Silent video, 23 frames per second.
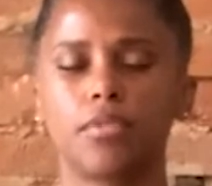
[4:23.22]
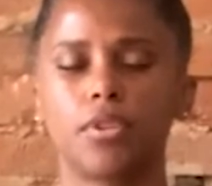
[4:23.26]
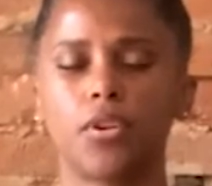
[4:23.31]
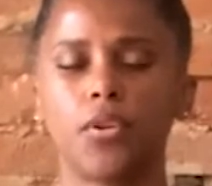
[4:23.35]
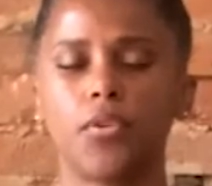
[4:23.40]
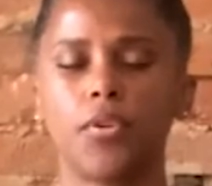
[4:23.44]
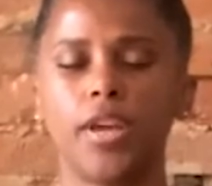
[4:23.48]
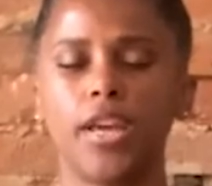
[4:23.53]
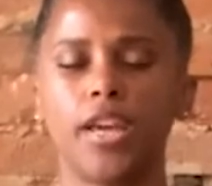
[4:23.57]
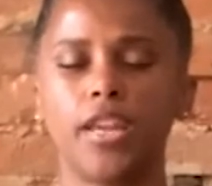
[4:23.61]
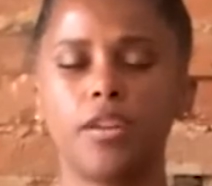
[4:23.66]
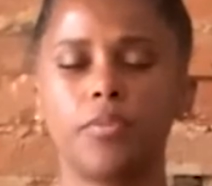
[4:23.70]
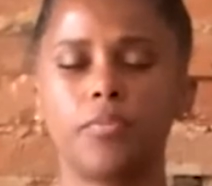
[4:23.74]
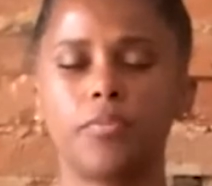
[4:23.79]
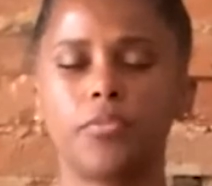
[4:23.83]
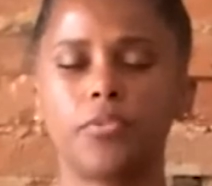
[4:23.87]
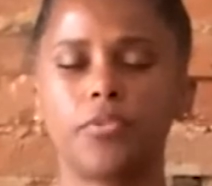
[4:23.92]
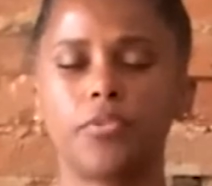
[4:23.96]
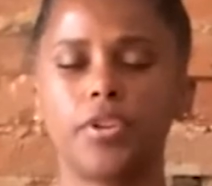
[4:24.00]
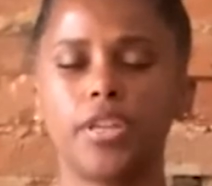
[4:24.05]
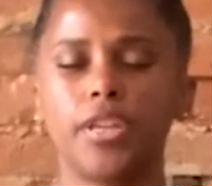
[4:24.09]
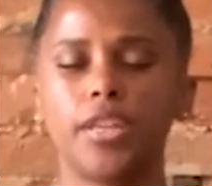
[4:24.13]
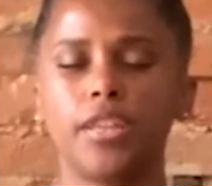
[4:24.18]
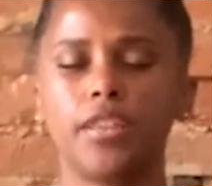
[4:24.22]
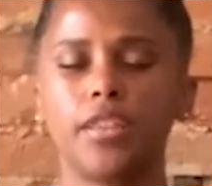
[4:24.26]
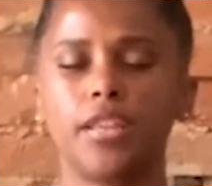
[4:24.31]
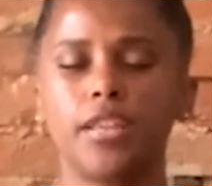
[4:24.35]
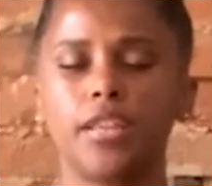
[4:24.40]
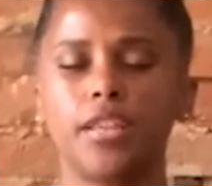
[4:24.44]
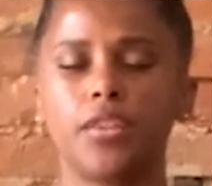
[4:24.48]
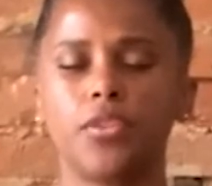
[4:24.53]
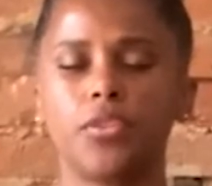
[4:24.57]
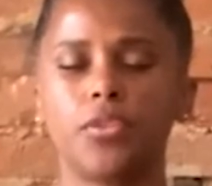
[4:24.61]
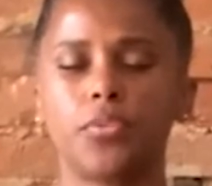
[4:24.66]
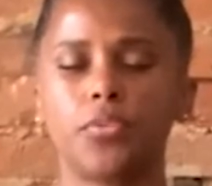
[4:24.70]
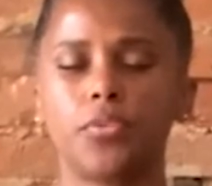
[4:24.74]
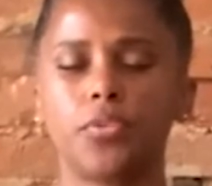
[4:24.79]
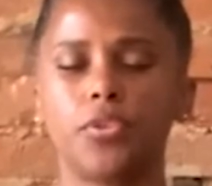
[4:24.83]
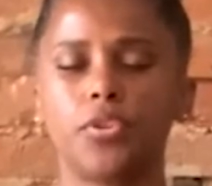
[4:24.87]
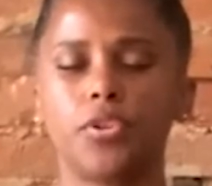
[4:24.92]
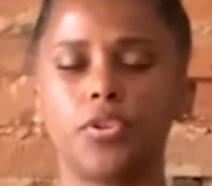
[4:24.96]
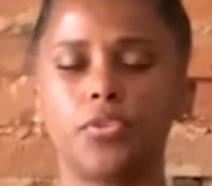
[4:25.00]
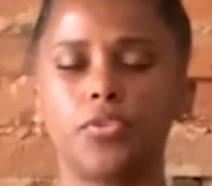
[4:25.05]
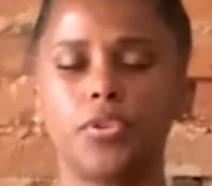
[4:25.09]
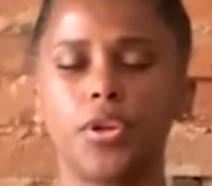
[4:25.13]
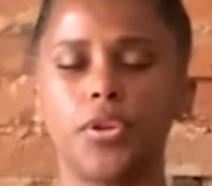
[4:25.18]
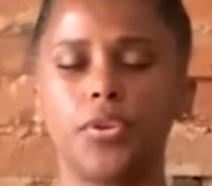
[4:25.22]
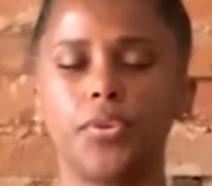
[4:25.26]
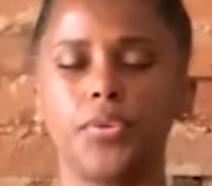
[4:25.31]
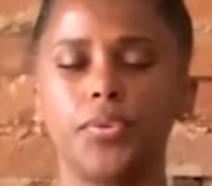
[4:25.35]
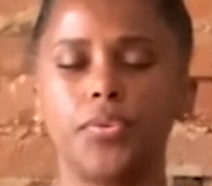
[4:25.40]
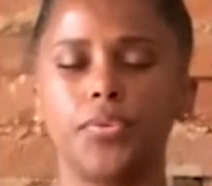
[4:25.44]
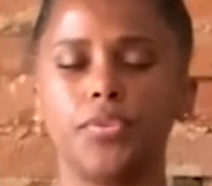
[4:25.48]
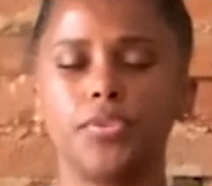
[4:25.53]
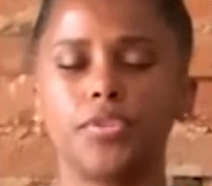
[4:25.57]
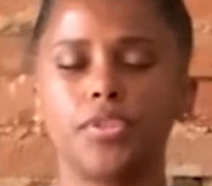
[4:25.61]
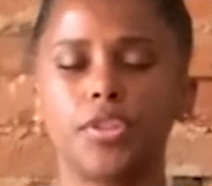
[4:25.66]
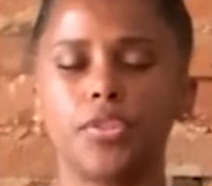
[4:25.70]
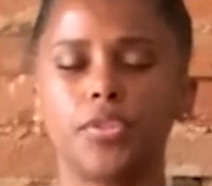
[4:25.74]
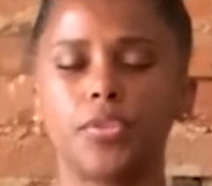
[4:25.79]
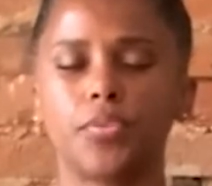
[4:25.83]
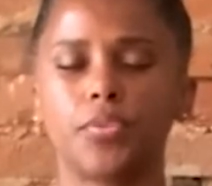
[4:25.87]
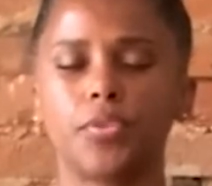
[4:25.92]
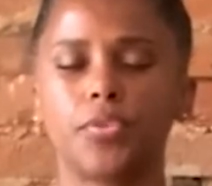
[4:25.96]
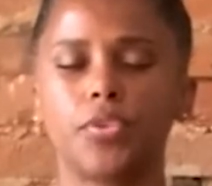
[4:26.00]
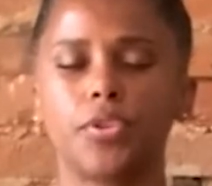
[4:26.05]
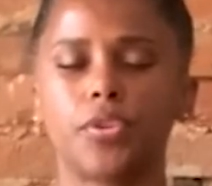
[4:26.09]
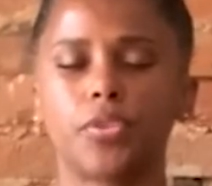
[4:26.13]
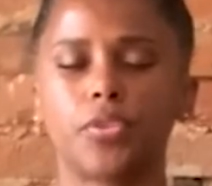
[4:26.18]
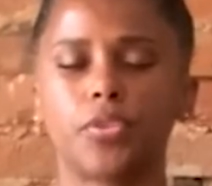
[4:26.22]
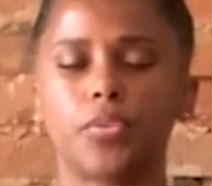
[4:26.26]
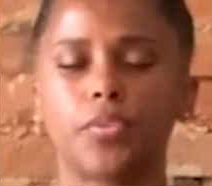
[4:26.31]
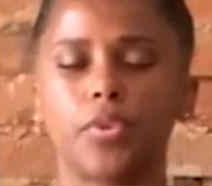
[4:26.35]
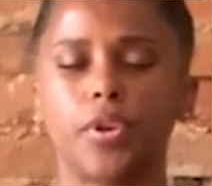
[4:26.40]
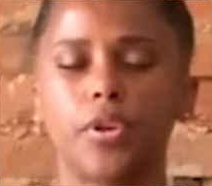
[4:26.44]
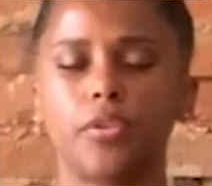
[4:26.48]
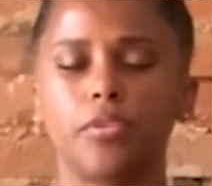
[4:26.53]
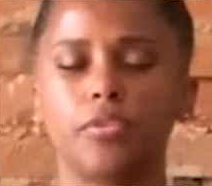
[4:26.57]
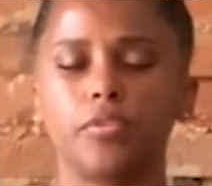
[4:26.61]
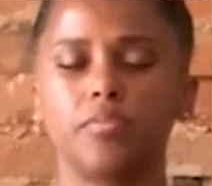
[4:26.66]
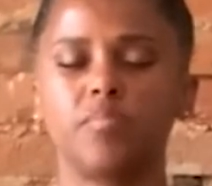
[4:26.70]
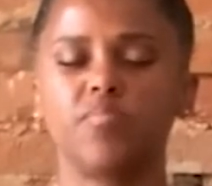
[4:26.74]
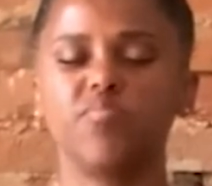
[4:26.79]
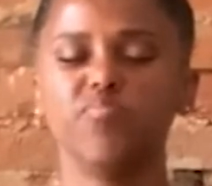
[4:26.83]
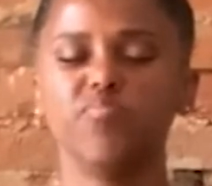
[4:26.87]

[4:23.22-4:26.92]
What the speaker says: go ahead and breathe in through your nose and through your throat.